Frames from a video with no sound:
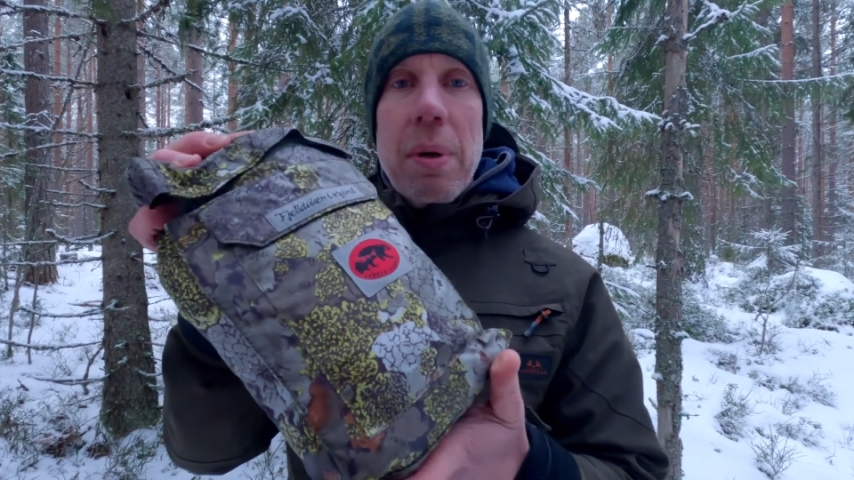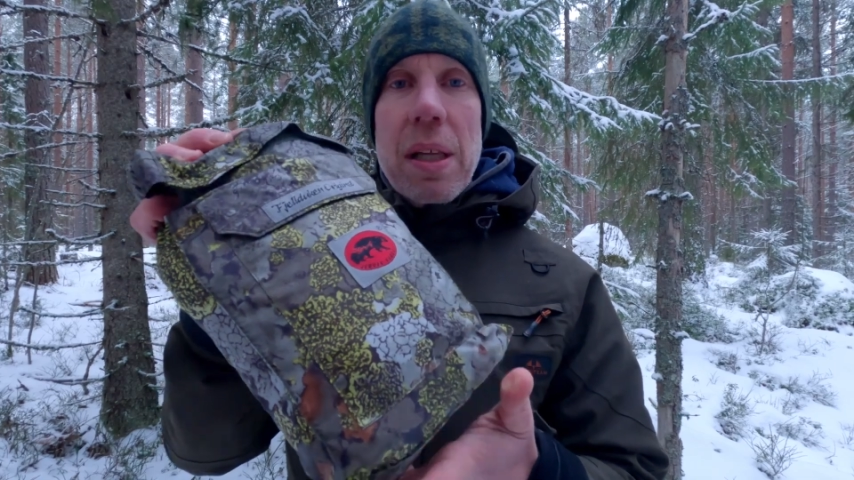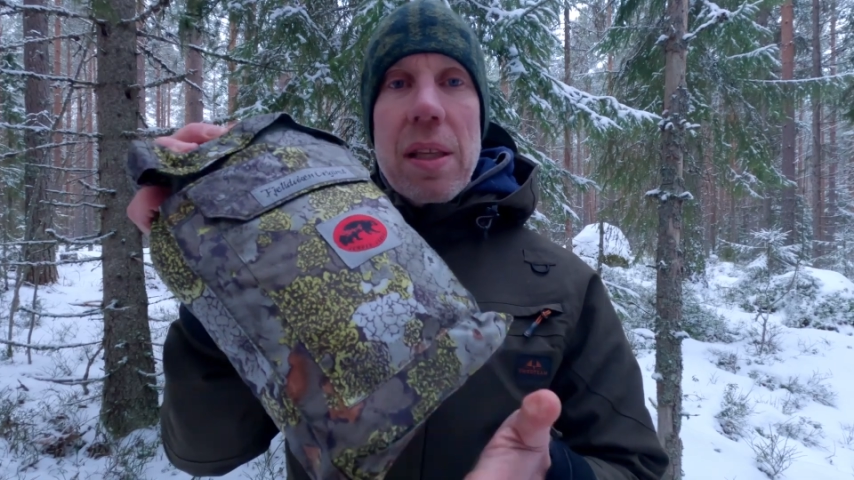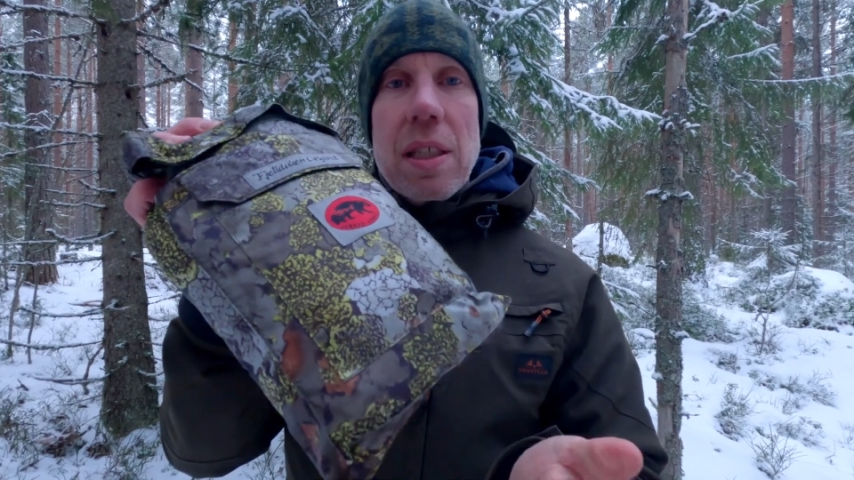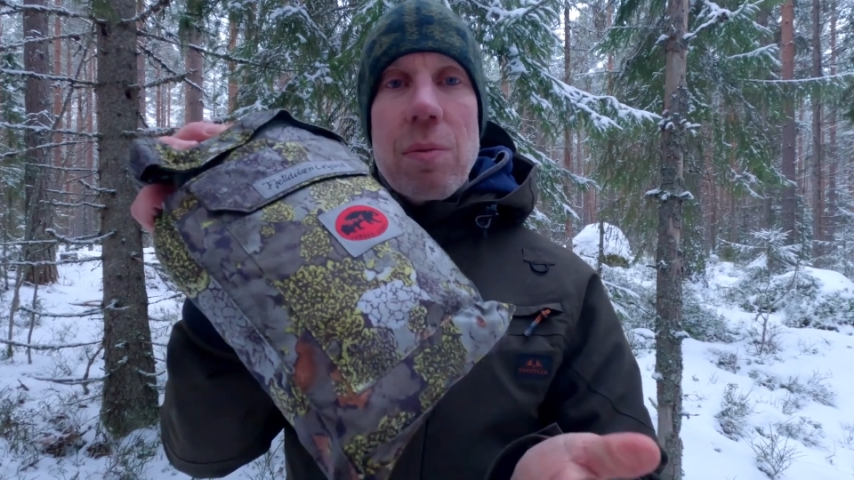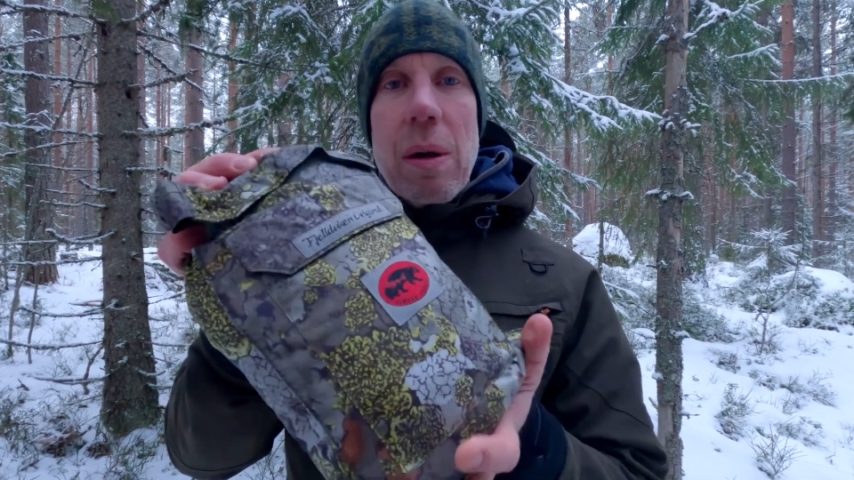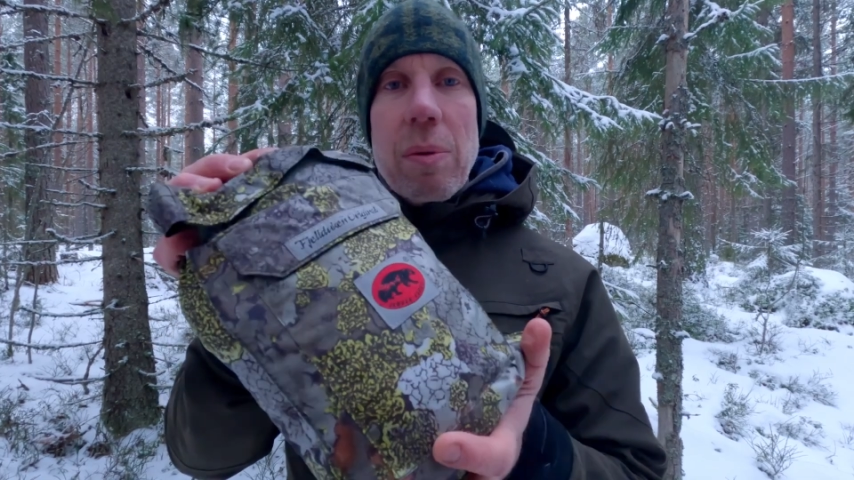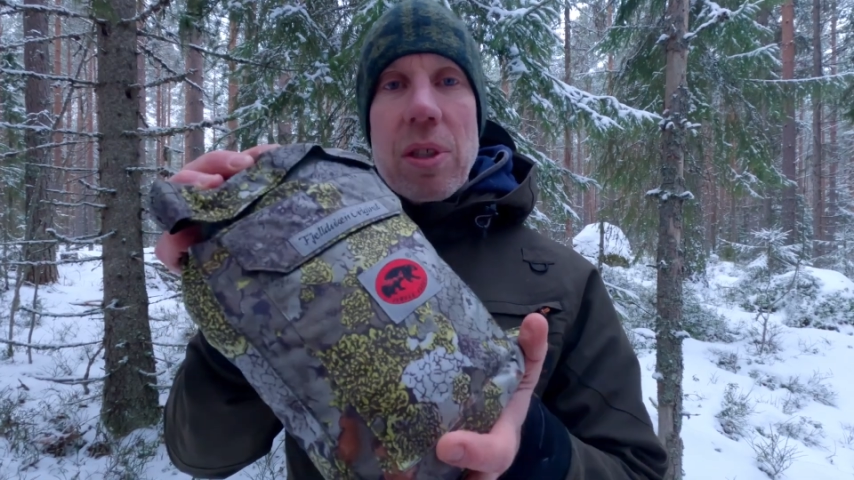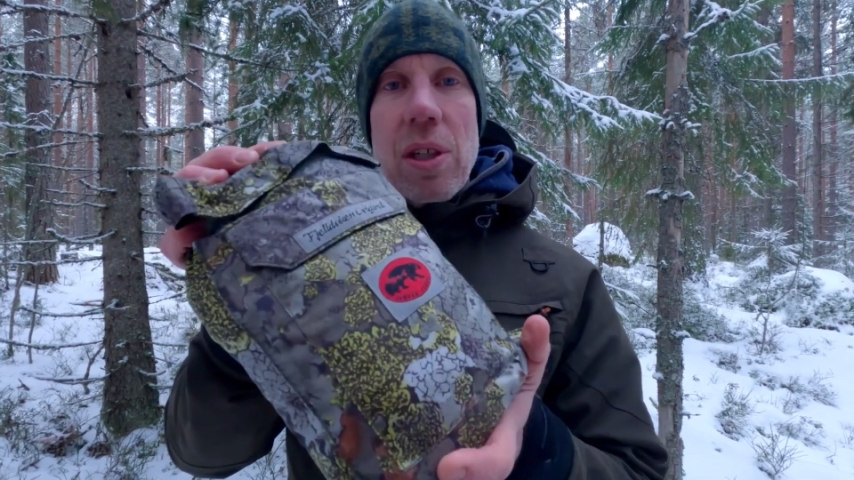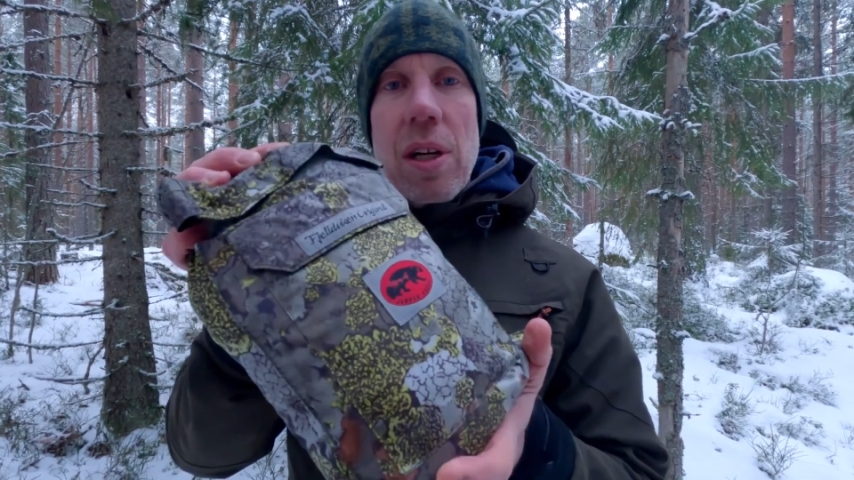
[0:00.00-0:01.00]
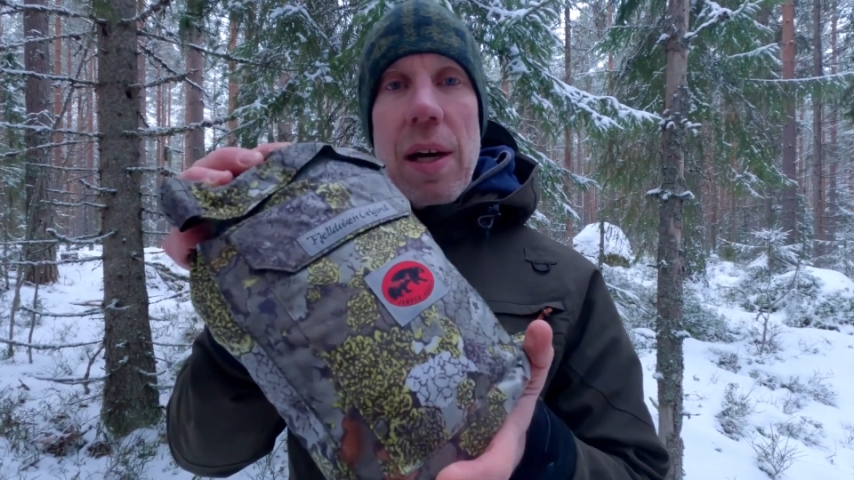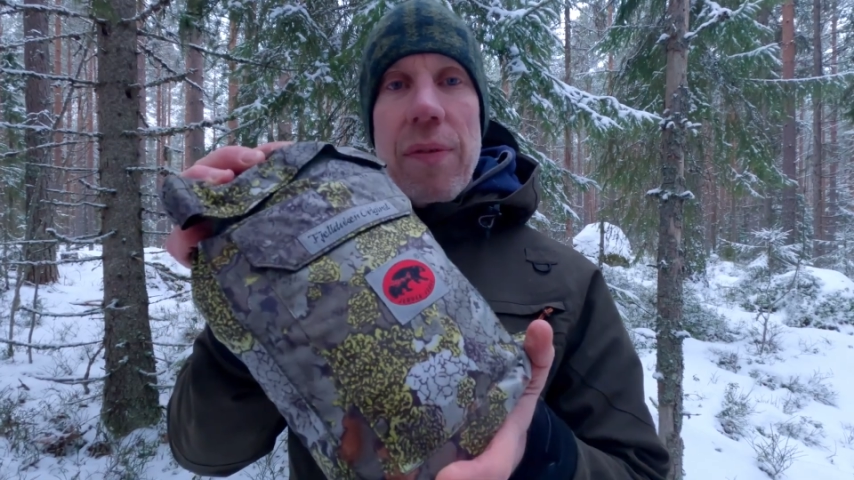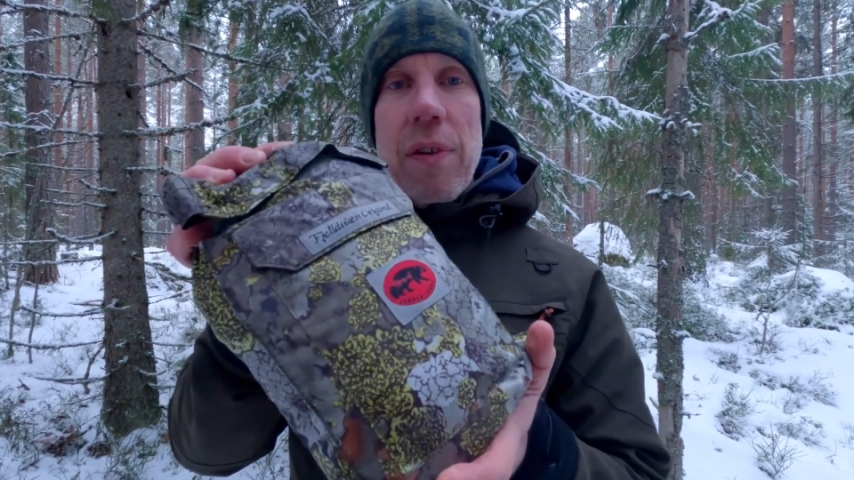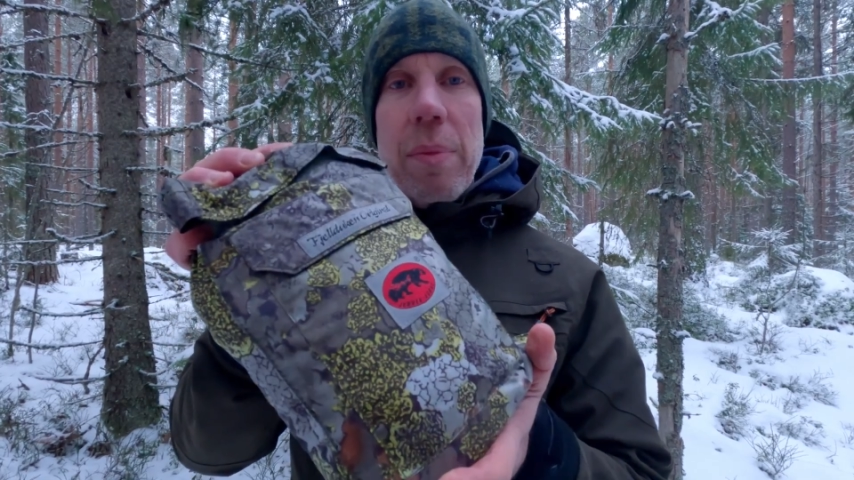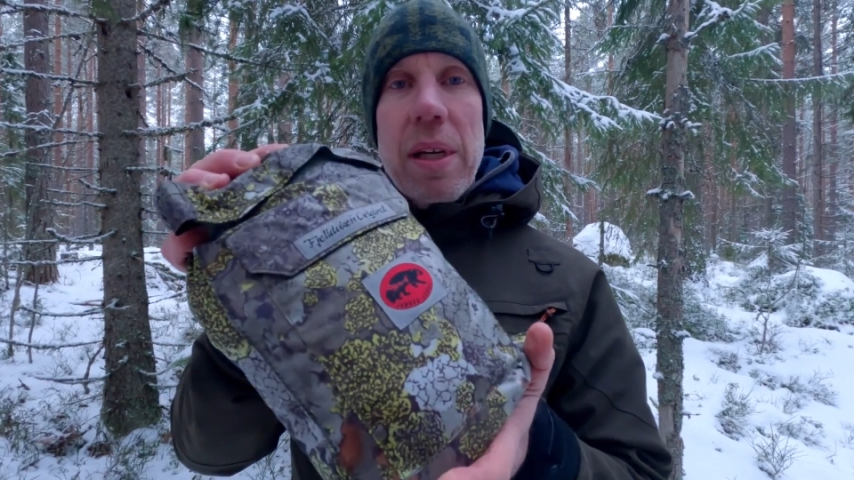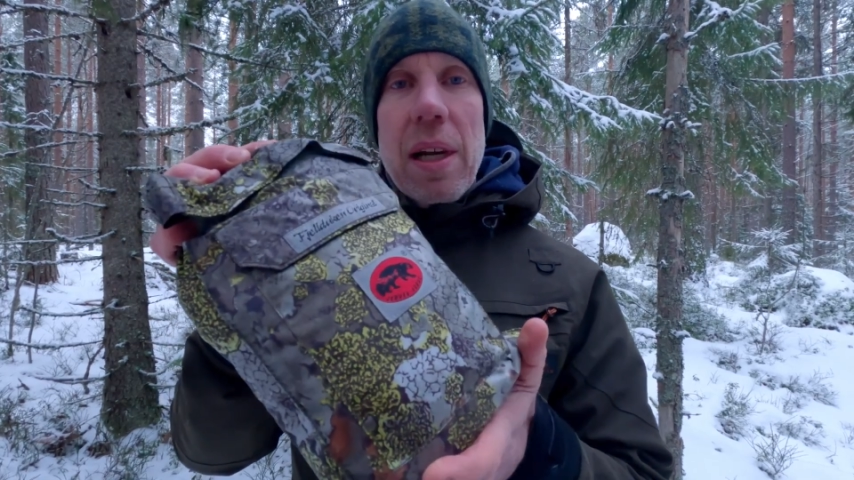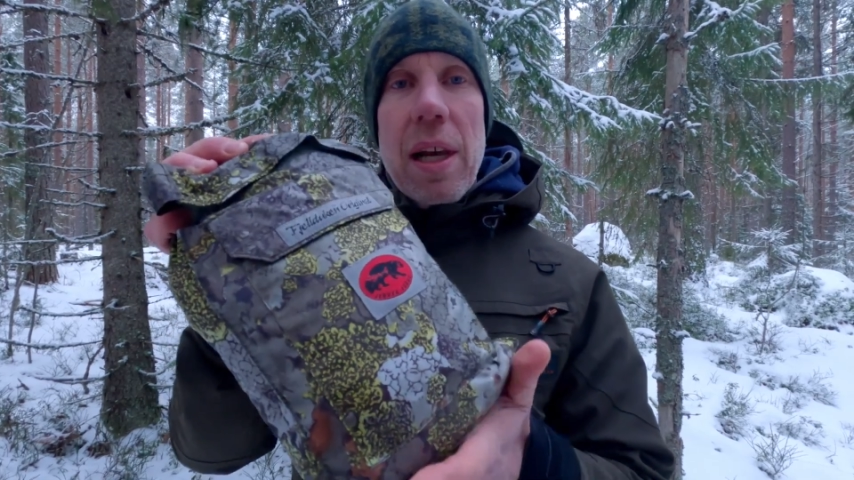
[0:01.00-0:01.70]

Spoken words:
but this one was good enough for me.